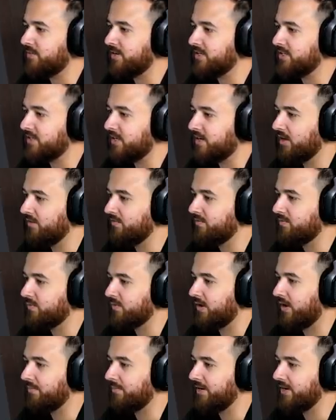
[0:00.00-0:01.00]

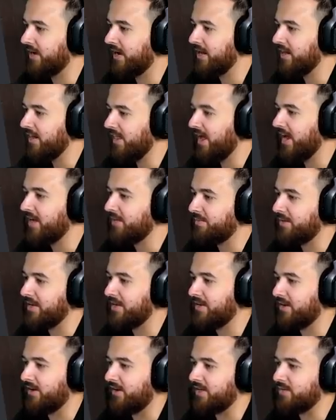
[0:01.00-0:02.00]
myself? I mean, I like
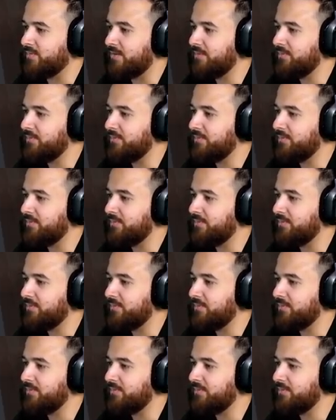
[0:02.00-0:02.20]
being cursed.